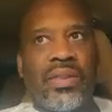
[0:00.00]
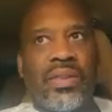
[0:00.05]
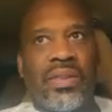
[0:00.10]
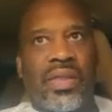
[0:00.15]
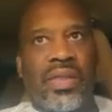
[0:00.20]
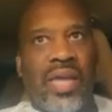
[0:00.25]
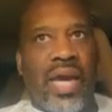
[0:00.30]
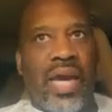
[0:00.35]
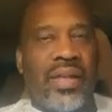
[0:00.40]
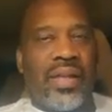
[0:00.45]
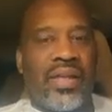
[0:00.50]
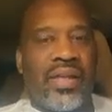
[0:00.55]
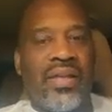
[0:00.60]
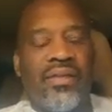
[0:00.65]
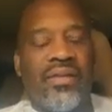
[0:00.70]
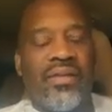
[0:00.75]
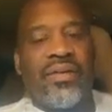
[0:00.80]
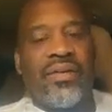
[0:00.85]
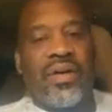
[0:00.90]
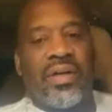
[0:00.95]
to kind of
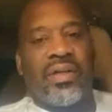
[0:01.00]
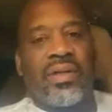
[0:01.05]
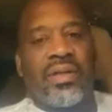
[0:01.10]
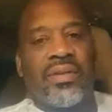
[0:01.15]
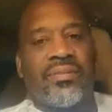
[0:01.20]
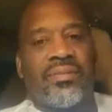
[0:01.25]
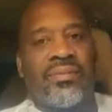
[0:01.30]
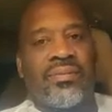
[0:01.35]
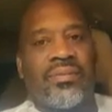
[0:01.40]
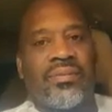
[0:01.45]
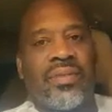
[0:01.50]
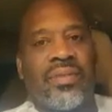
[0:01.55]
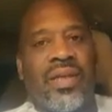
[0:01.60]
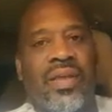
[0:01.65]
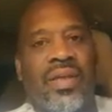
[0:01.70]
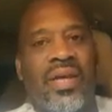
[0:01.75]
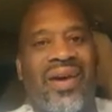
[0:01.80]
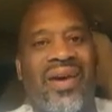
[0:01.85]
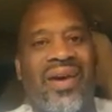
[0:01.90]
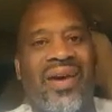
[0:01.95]
give I
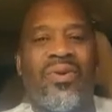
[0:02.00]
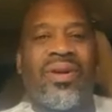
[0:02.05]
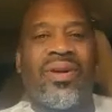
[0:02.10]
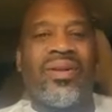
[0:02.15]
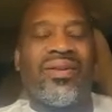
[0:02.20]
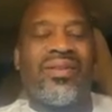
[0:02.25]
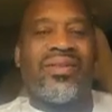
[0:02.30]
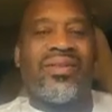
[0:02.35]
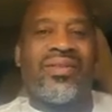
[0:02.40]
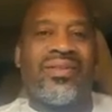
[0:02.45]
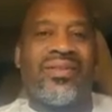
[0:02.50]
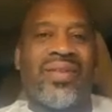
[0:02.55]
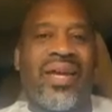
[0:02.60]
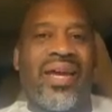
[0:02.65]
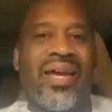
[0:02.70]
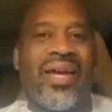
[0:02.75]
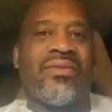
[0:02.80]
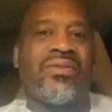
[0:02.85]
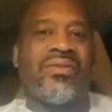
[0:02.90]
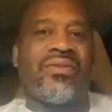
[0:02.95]
wanted to
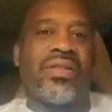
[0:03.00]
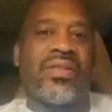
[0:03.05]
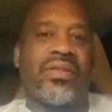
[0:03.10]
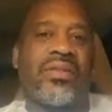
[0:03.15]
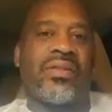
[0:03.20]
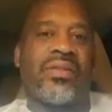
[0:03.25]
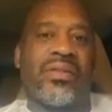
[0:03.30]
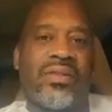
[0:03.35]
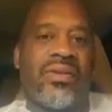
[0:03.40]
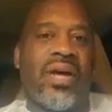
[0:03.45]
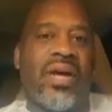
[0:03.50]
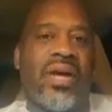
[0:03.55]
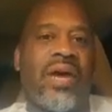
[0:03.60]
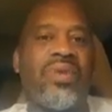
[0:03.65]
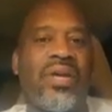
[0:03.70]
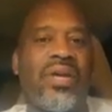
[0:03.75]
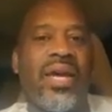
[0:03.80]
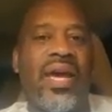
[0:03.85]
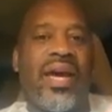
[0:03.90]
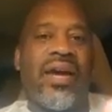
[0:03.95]
have this, you know
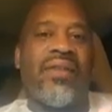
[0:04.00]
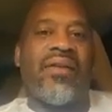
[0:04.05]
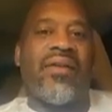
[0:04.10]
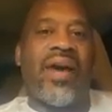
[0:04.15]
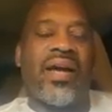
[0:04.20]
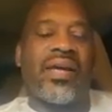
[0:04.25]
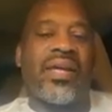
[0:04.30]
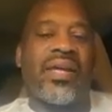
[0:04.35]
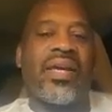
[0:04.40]
how we have our